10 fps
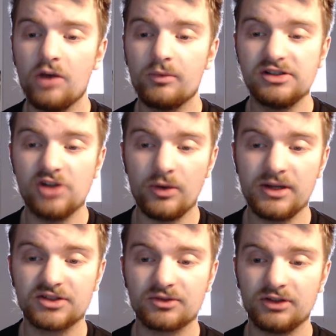We know
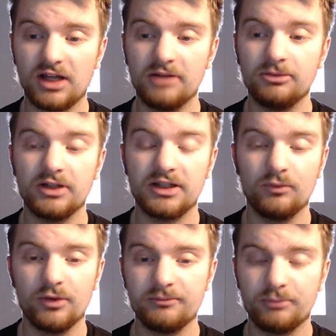he's reliable, and he
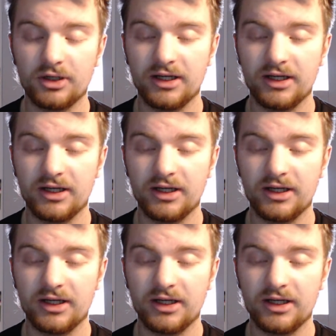wouldn't put